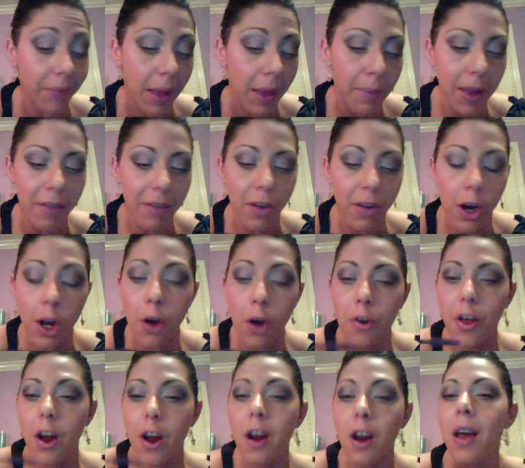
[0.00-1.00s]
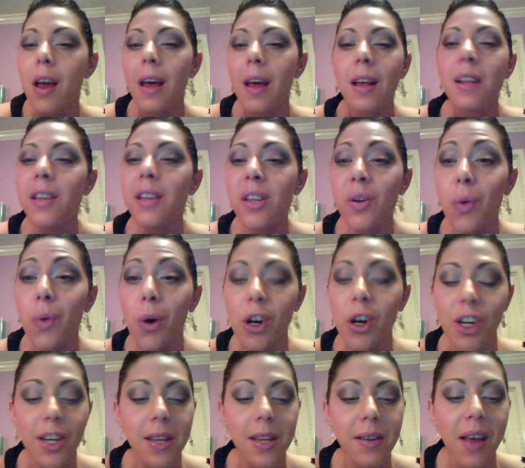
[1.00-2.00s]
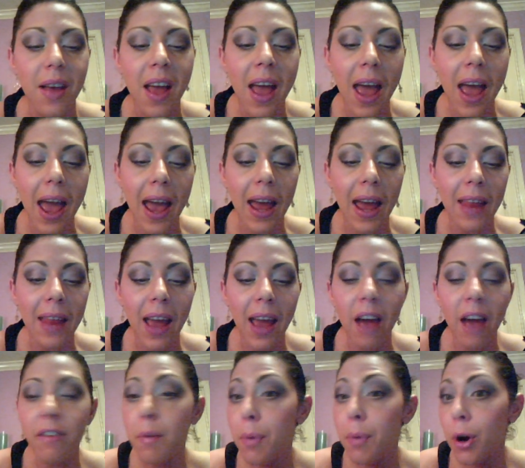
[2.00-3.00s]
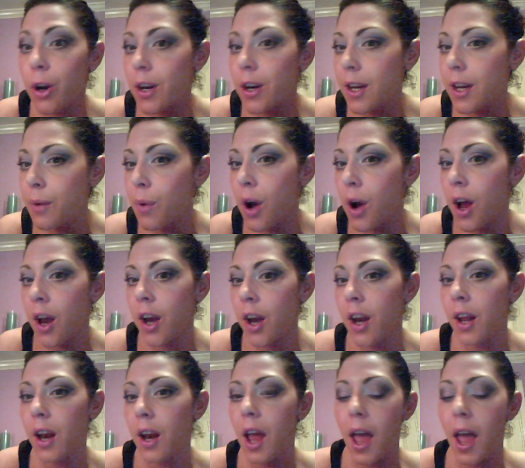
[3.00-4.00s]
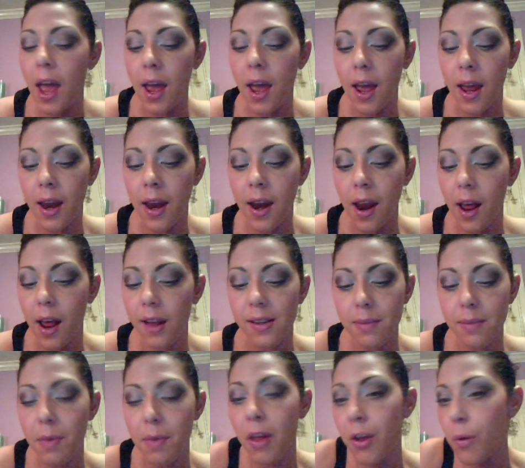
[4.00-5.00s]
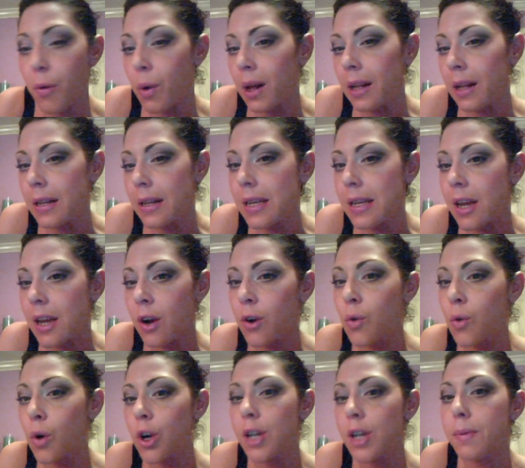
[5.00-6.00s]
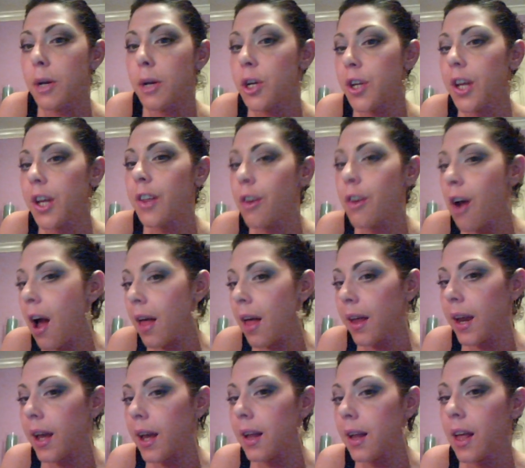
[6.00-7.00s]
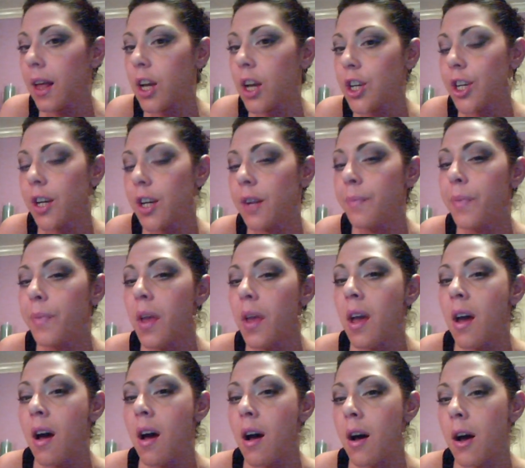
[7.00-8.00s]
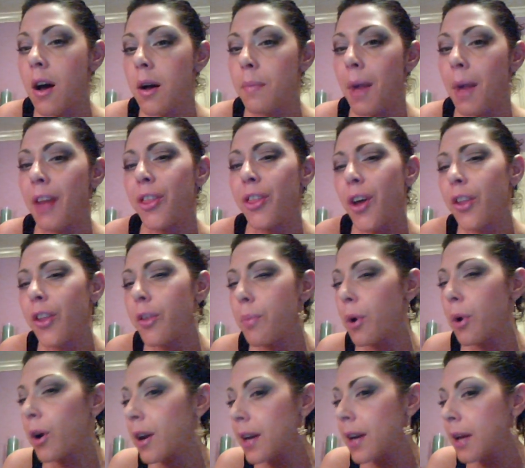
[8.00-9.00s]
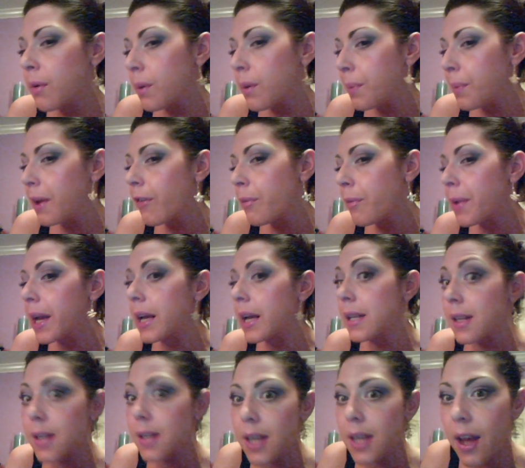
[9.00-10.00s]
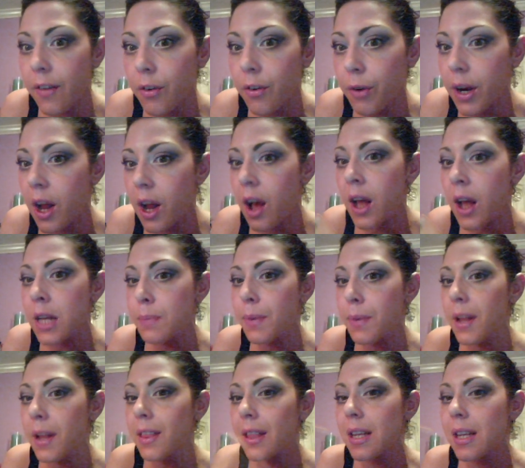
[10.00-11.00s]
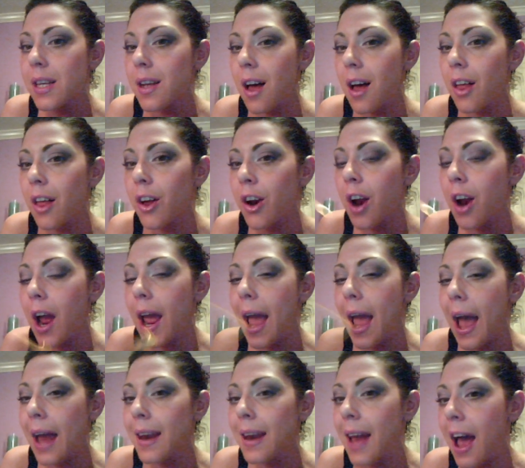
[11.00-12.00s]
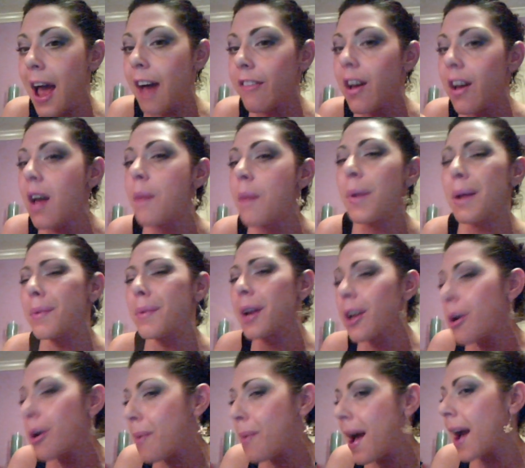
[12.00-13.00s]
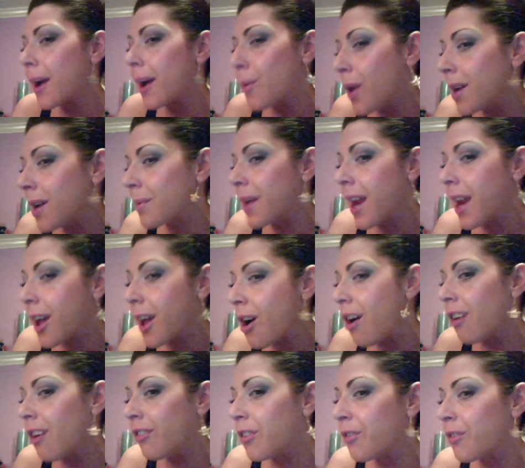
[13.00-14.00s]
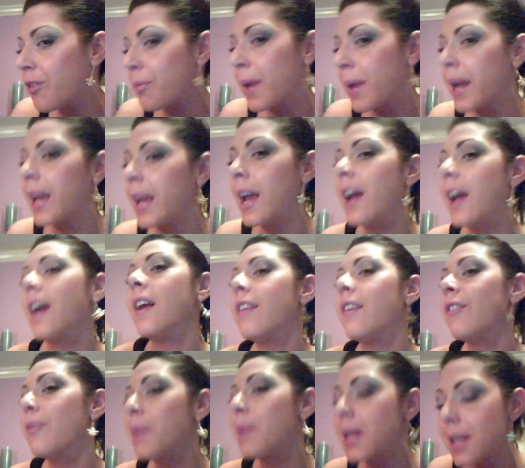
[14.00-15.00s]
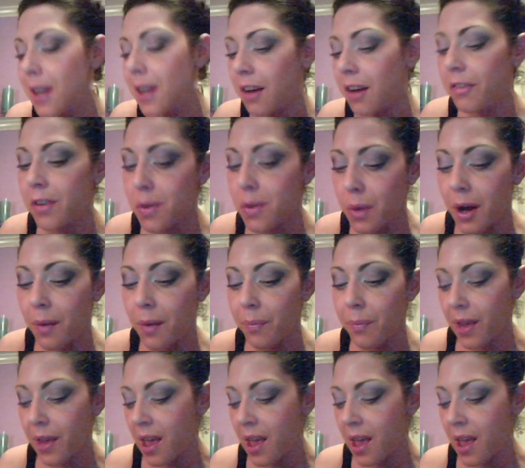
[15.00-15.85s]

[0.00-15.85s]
I'm not even going to go there. This is gorgeous. And they have a burgundy one, and some other ones that are gorgeous, especially in their holiday collection. Um, I thought the burgundy would be for me since I have green eyes, but this color I had to have. But I'm going to go back and wind up getting all of them for my kit and for myself as well.